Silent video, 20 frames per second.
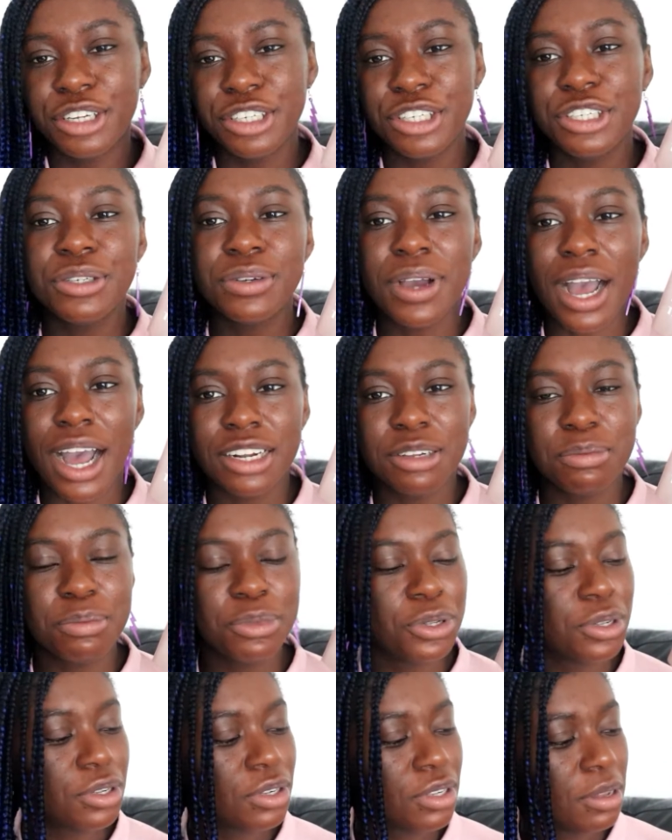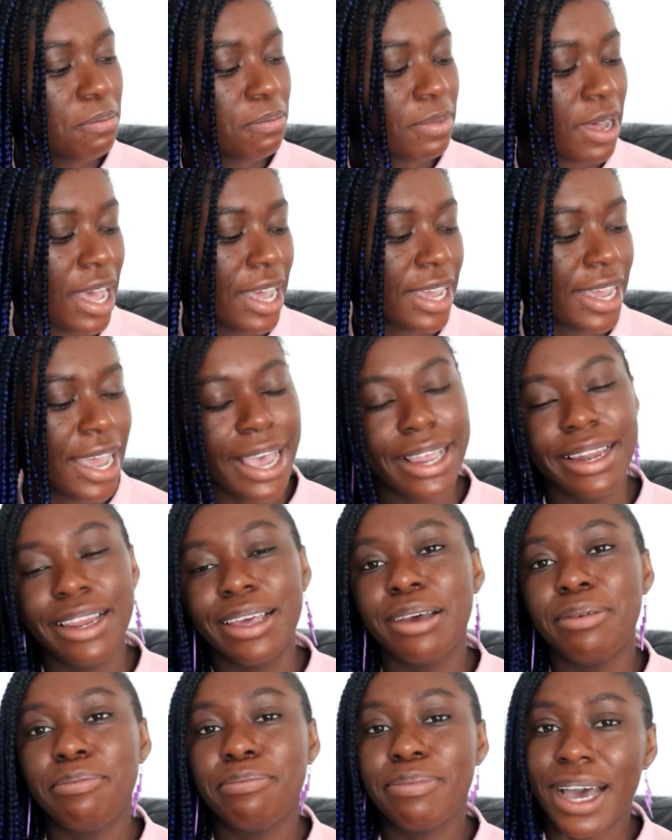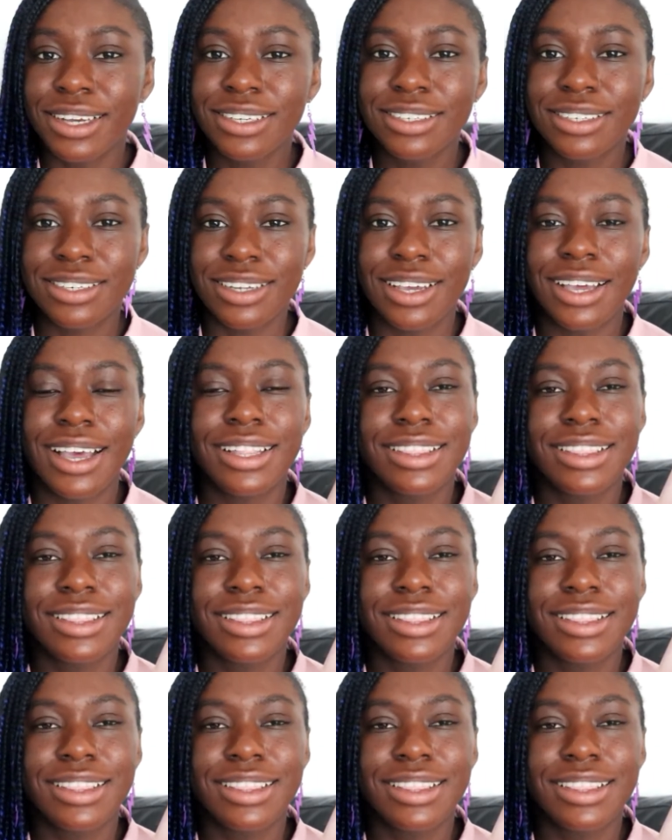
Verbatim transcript: New Animal by Ella Baxter,